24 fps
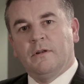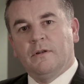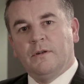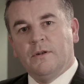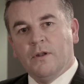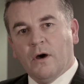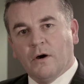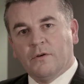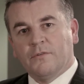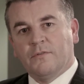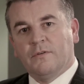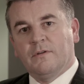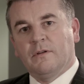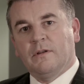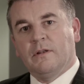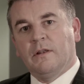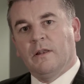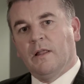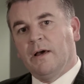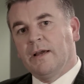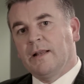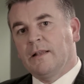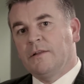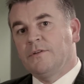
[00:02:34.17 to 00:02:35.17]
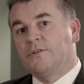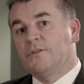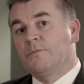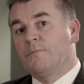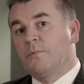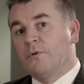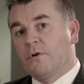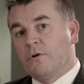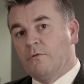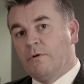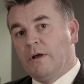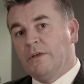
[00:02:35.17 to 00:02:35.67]
not likely to
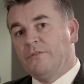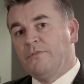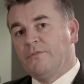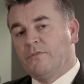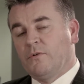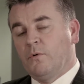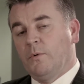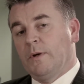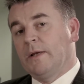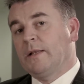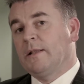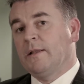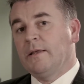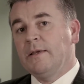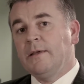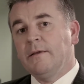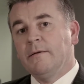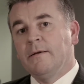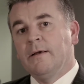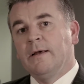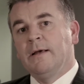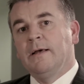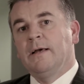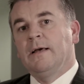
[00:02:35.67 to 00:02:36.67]
progress quickly.